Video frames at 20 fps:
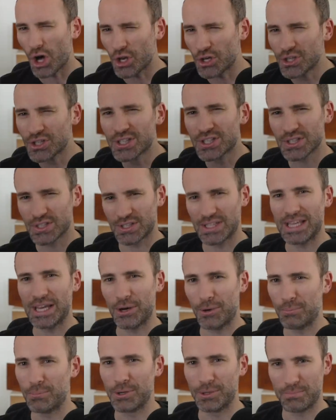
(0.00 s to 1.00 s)

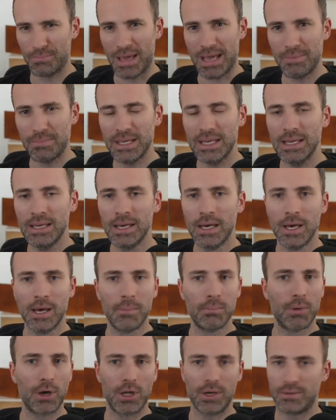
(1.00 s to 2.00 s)
unclear, but maybe.
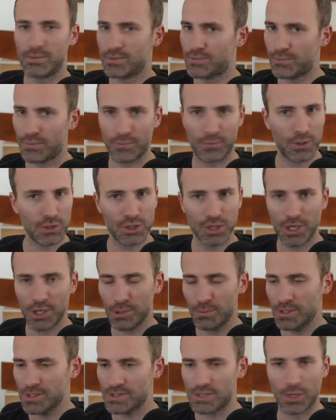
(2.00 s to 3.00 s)
But for function
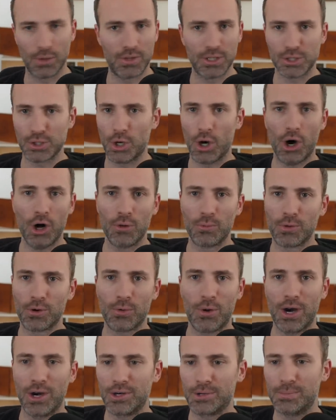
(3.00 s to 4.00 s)
arguments, no, they should all
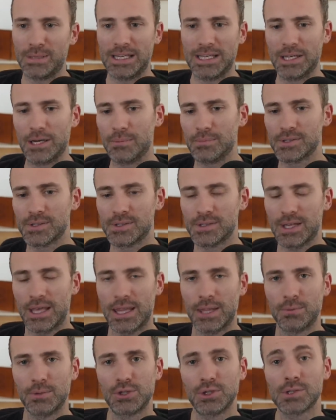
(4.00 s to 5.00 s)
require to be enums.
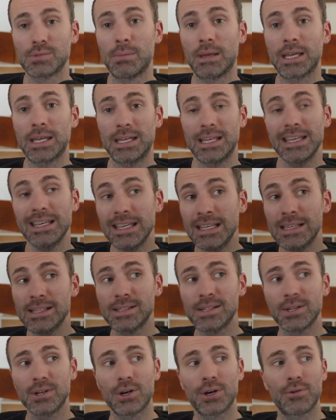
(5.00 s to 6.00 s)
And then we just make it
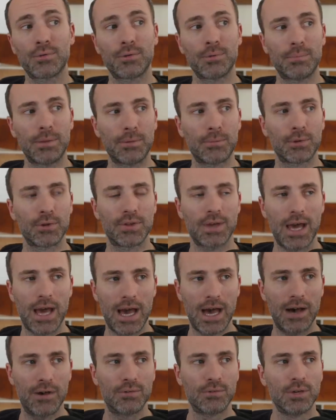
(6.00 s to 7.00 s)
easier for people to
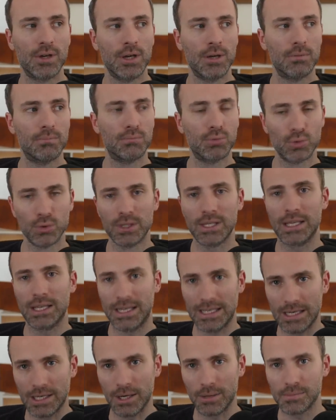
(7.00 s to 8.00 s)
have
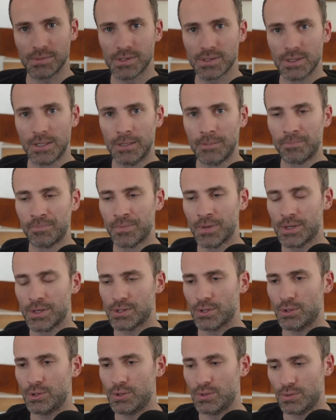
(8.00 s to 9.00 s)
Boolean enums.
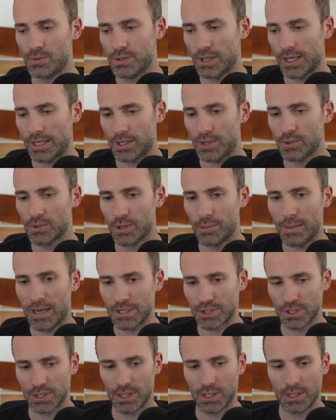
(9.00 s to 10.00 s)
So you like you could
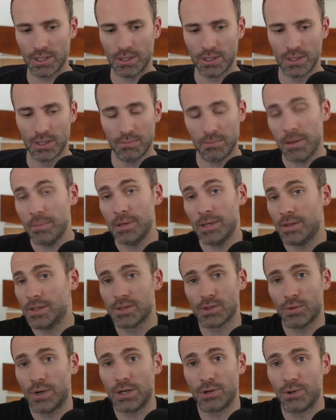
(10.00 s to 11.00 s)
imagine a maybe
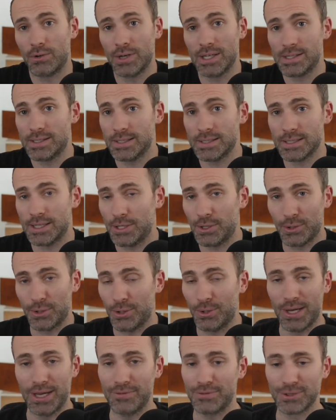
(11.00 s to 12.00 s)
this crate already exists. I don't
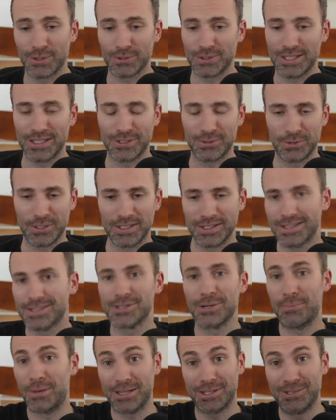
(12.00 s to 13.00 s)
know. I haven't looked into it.
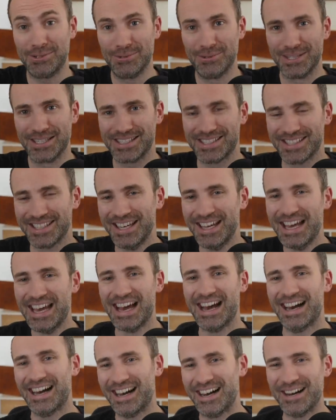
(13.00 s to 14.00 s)
It's on my to-do list.
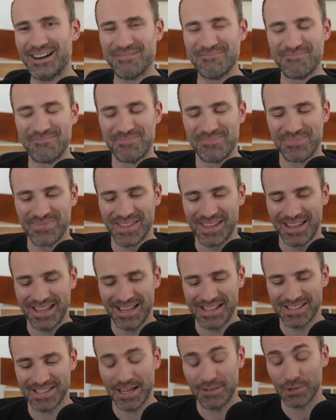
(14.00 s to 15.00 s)
Um,
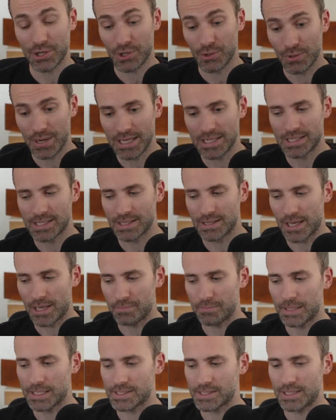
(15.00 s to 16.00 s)
is to have a crate
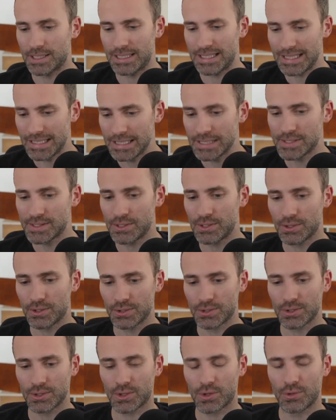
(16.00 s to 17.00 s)
that makes it
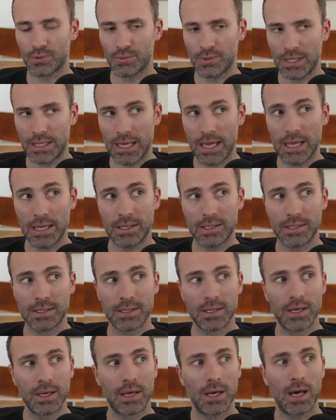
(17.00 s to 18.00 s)
easier to
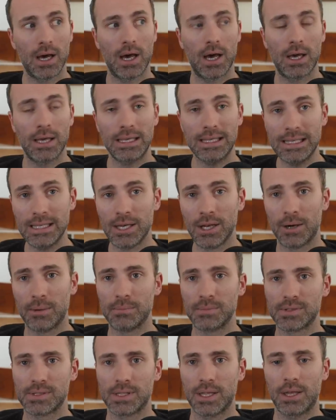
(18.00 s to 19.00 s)
create uh,
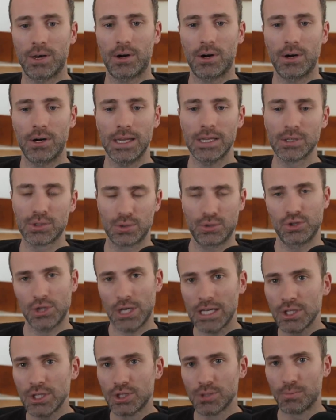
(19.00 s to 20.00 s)
enums that are
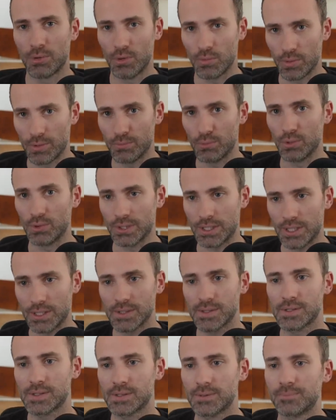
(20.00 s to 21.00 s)
interchangeable with
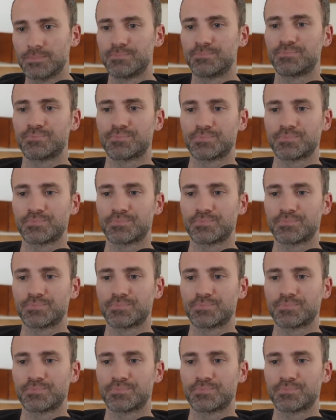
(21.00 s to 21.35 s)
booleans